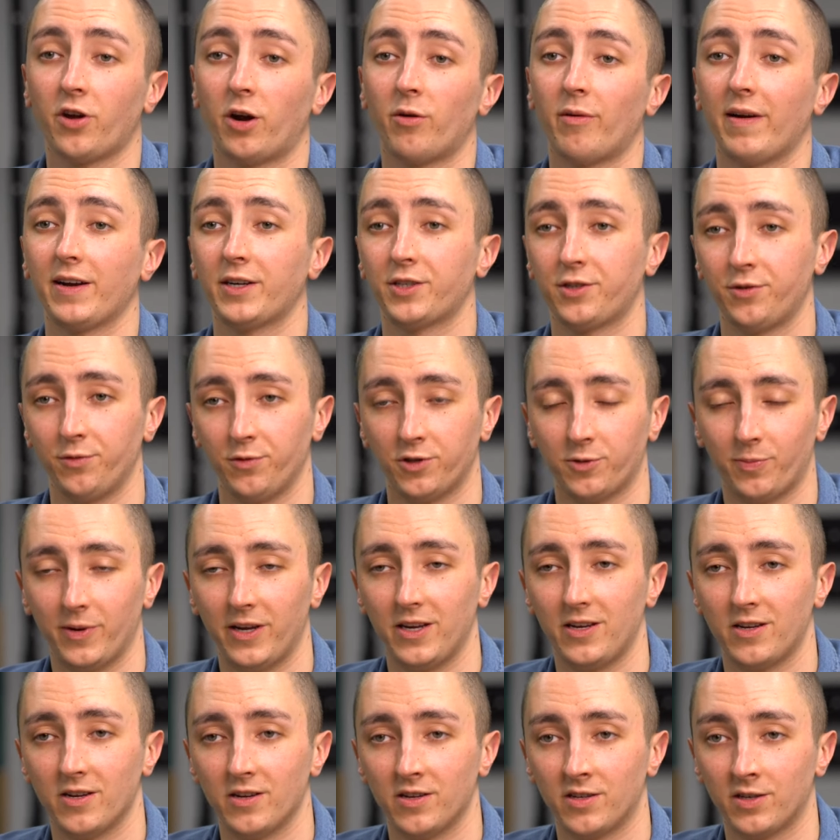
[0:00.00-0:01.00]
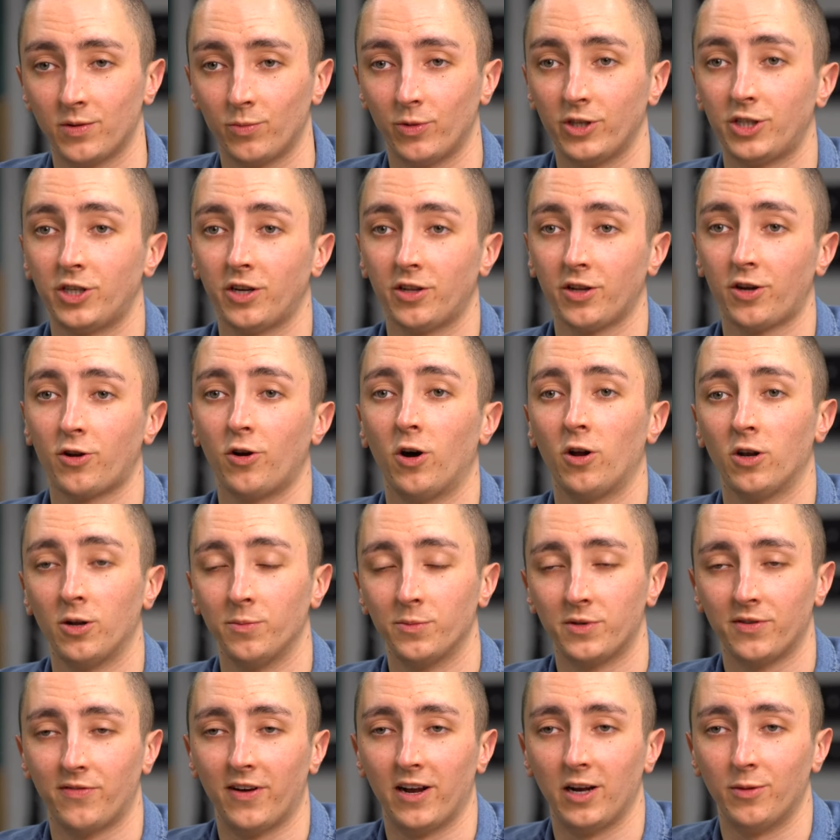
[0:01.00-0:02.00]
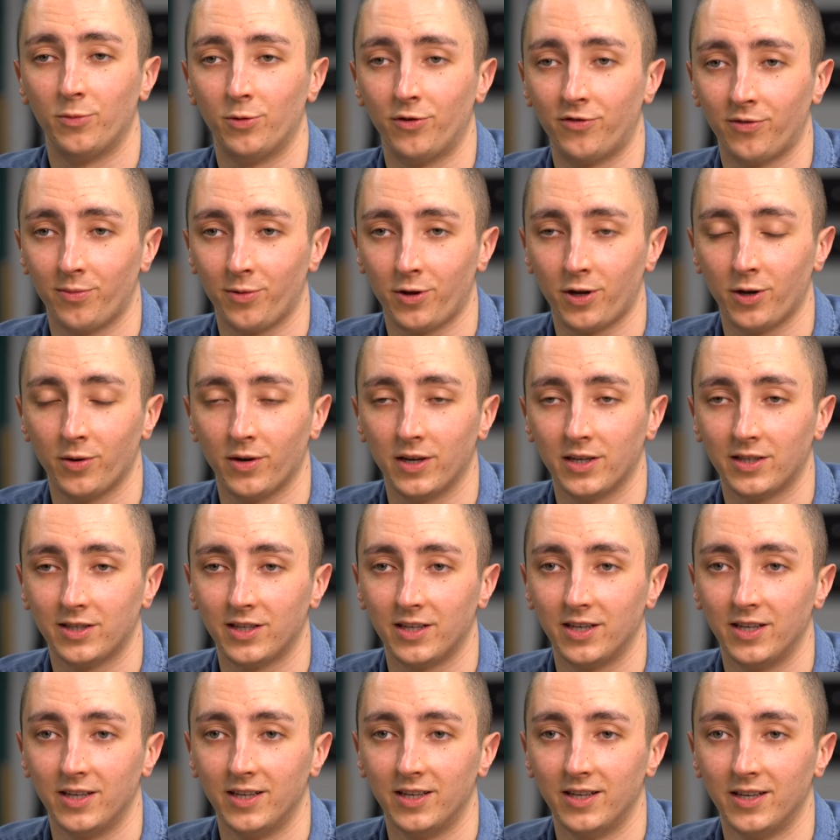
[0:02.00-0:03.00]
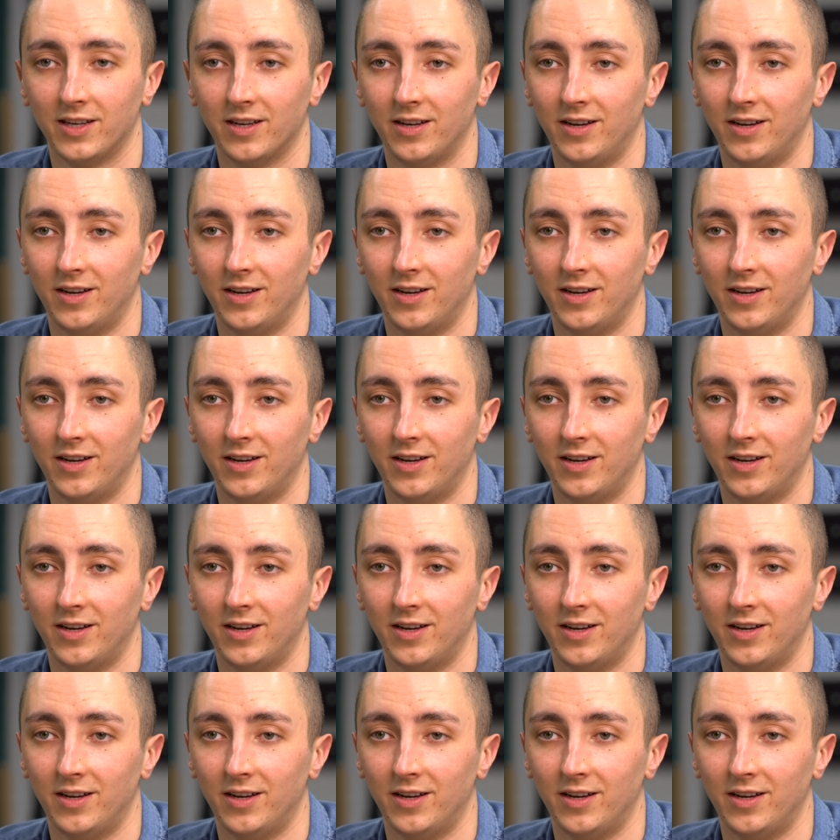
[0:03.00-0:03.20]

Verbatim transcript: directional speakers, which are the columns available from QSC.